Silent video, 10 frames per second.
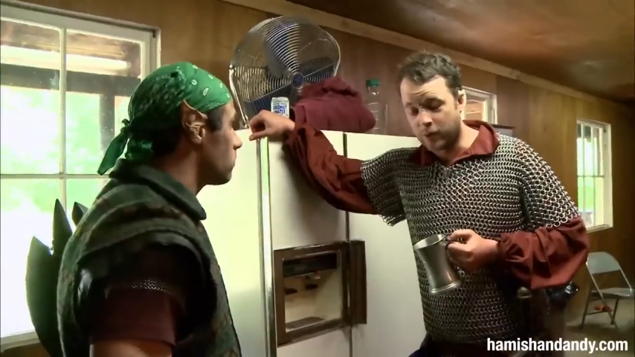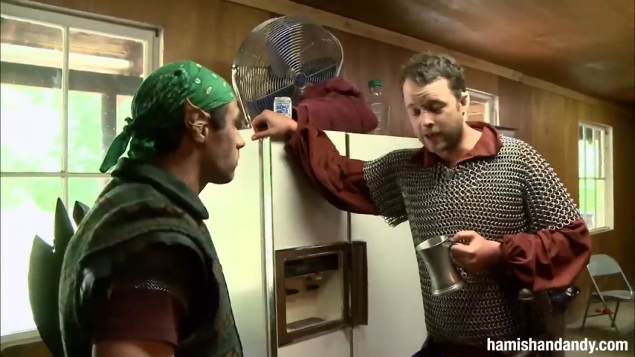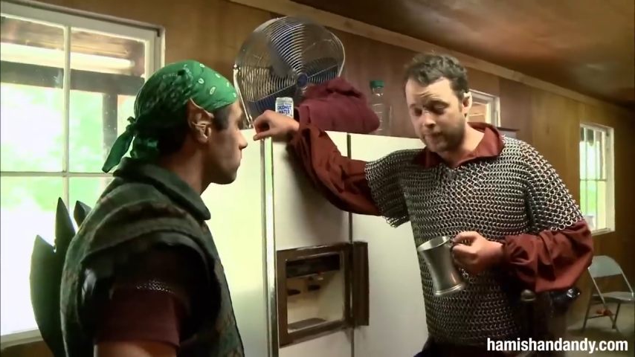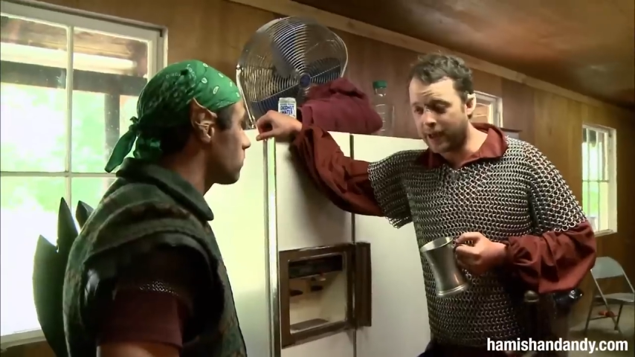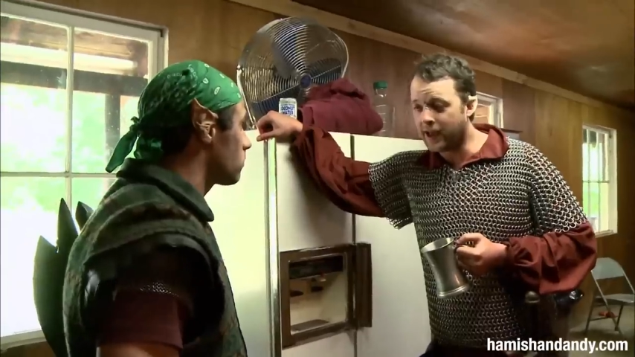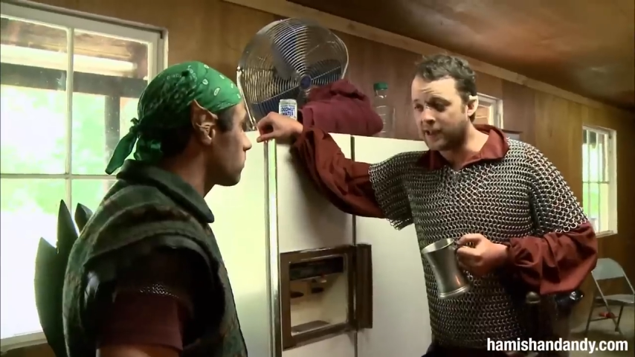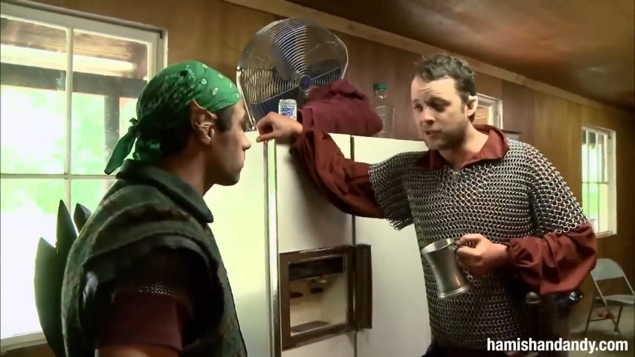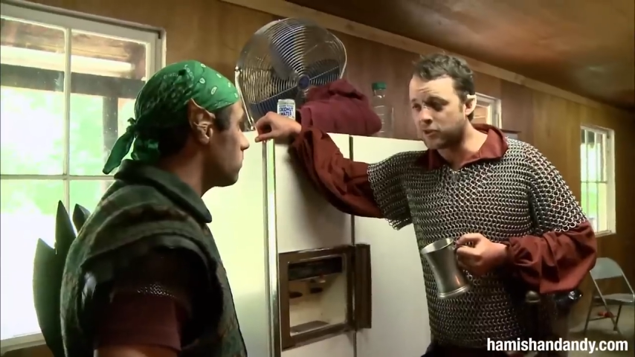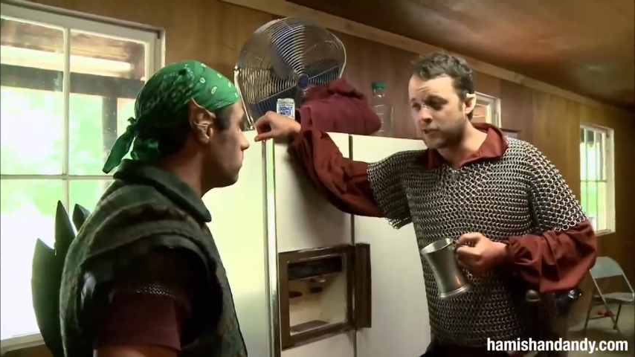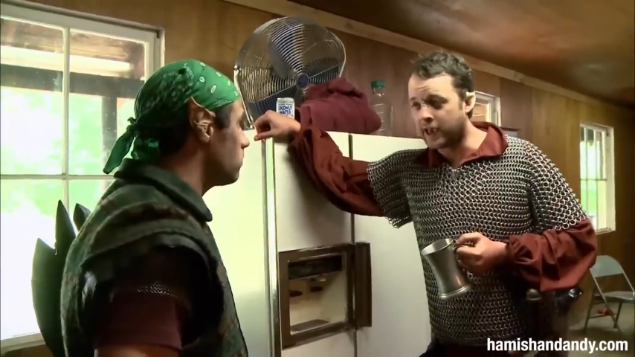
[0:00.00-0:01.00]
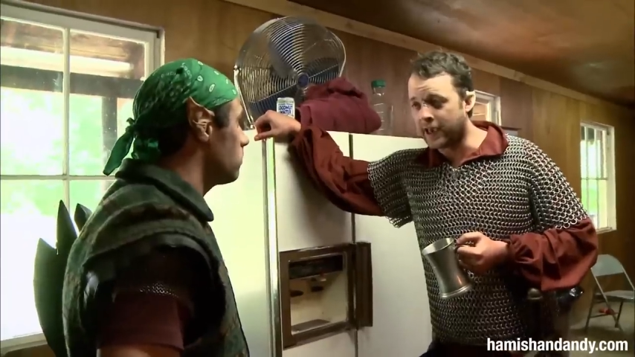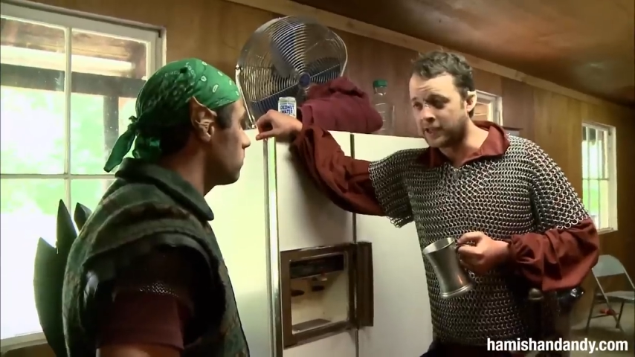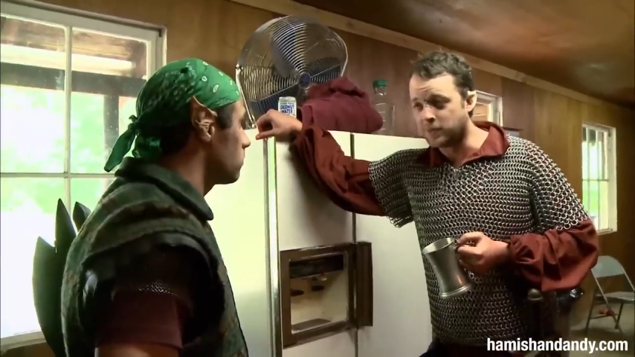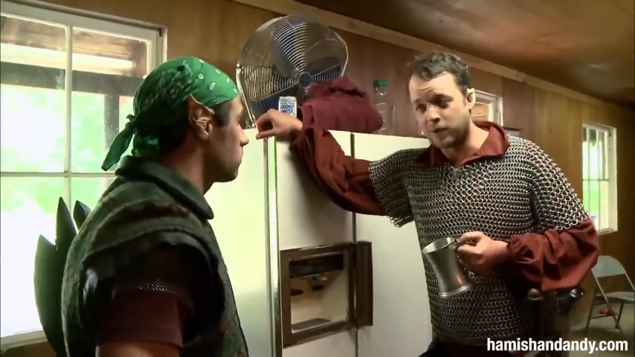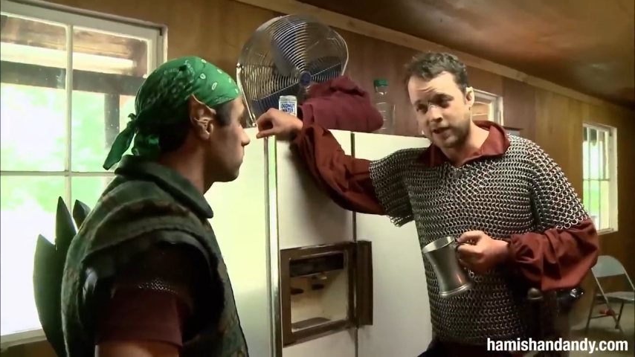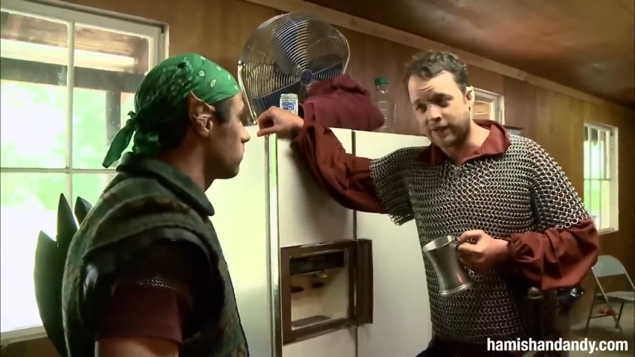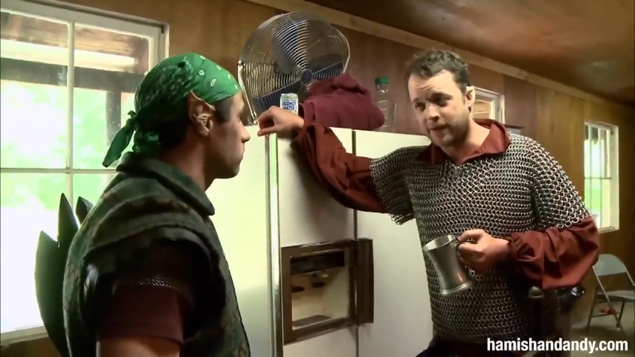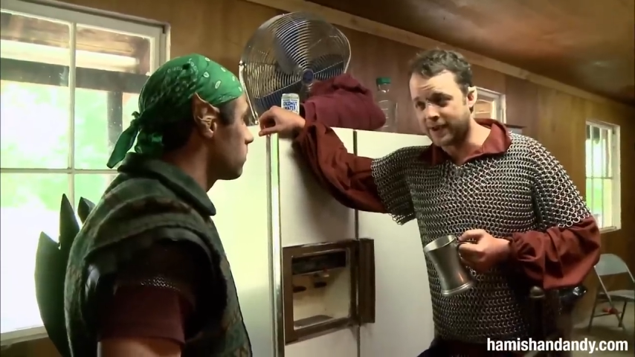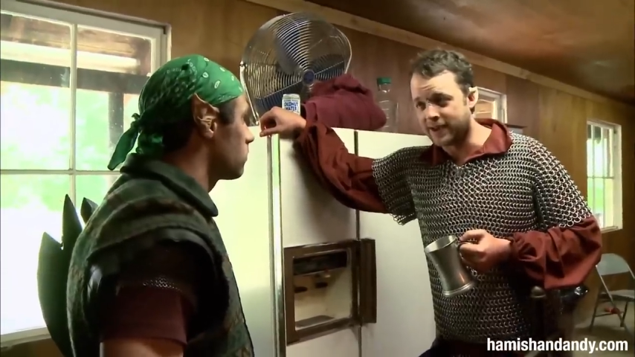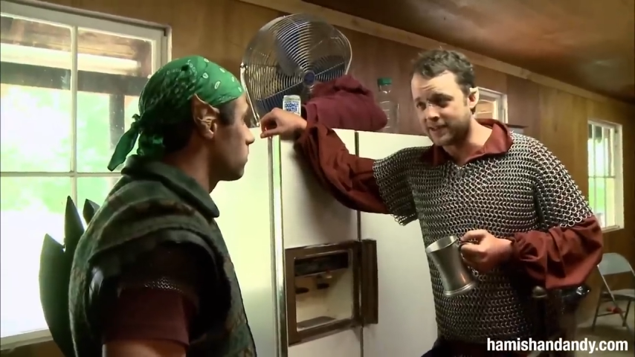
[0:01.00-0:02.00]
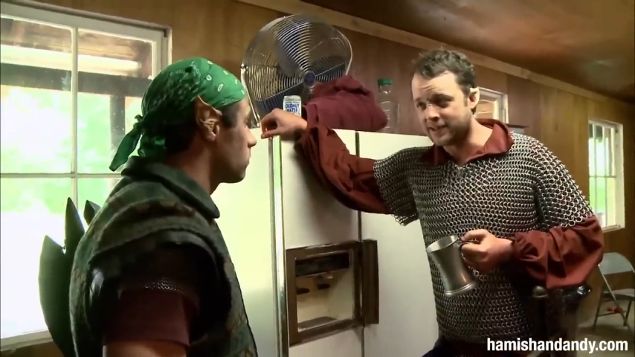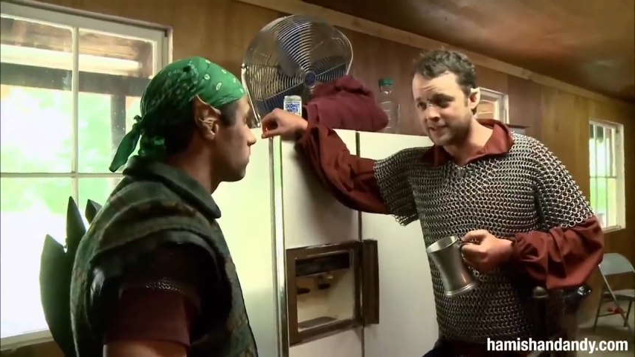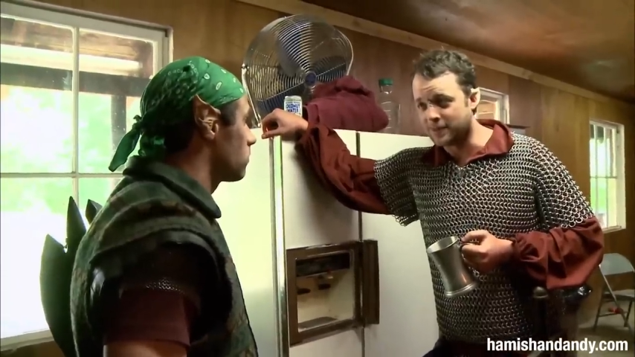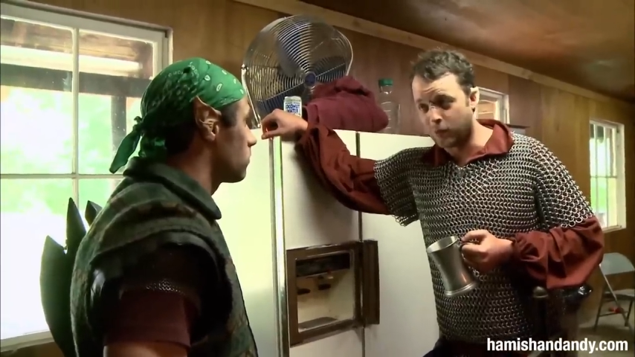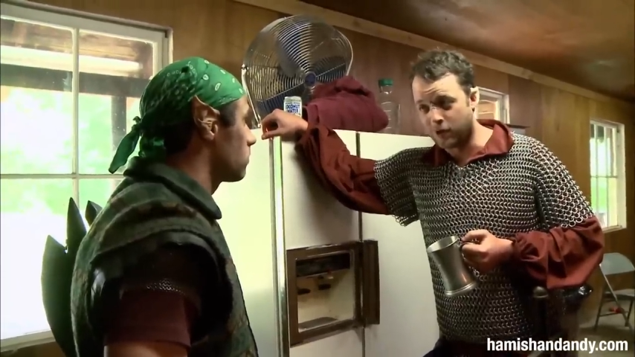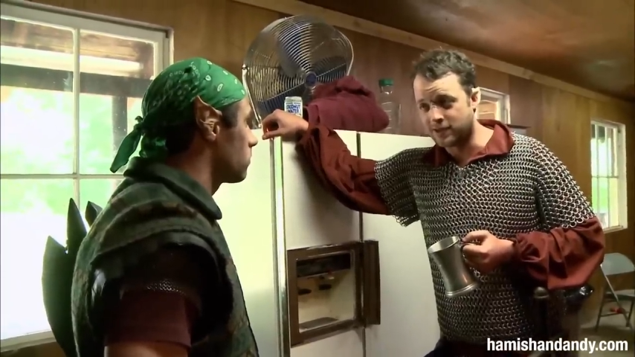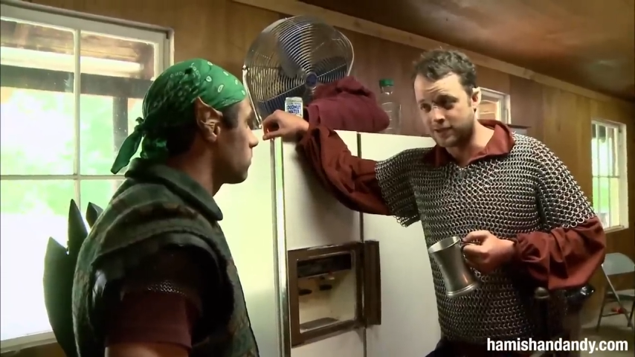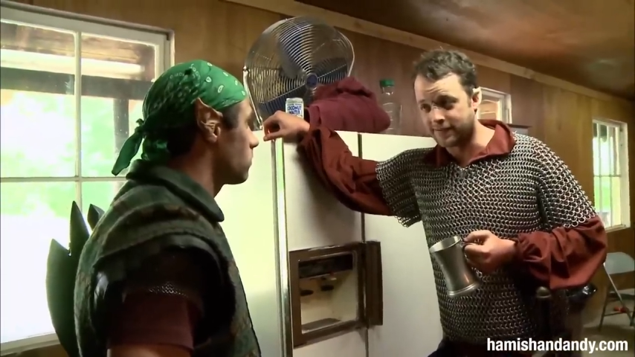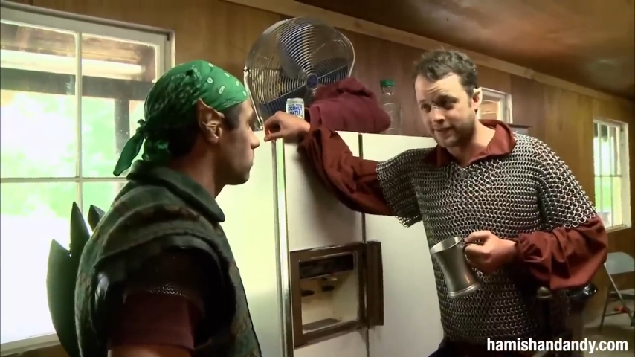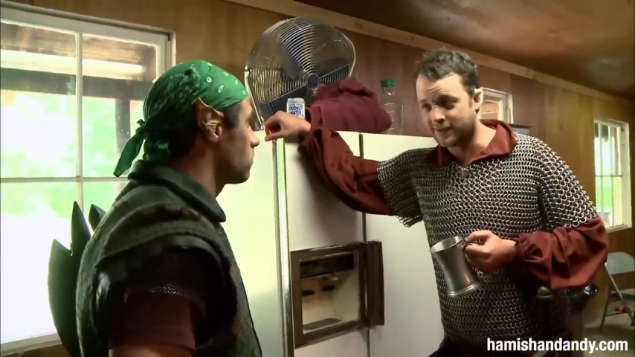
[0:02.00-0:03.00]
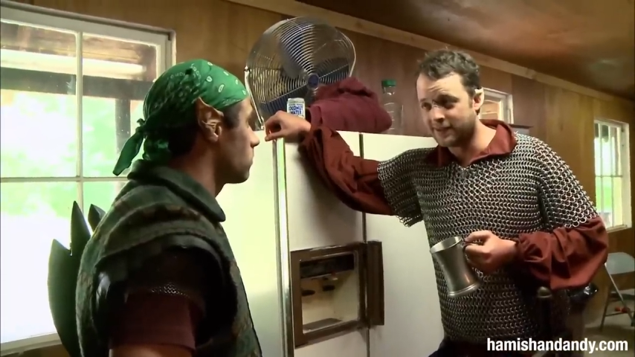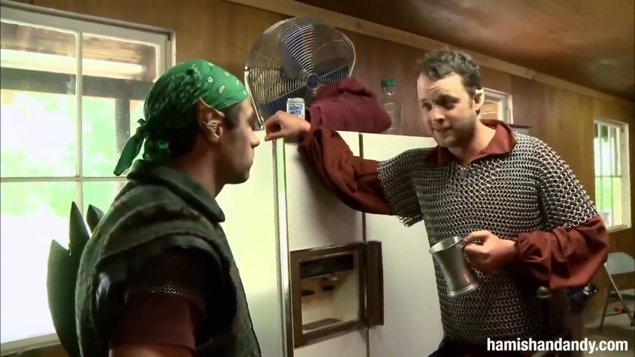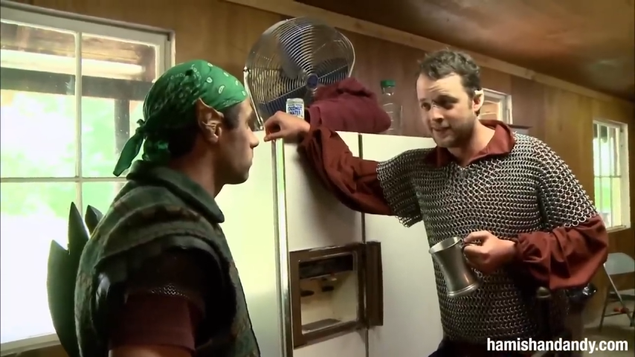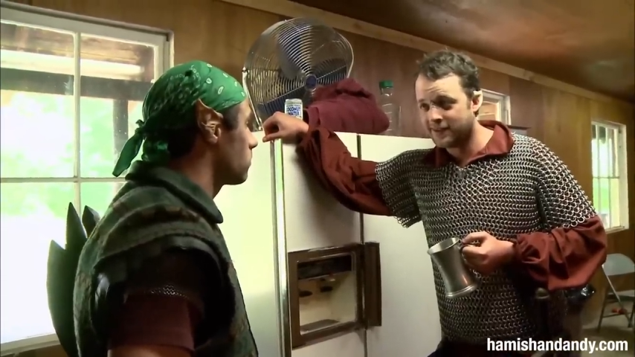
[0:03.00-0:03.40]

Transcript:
Speaker 1: We are parched, and one of our party is in want of a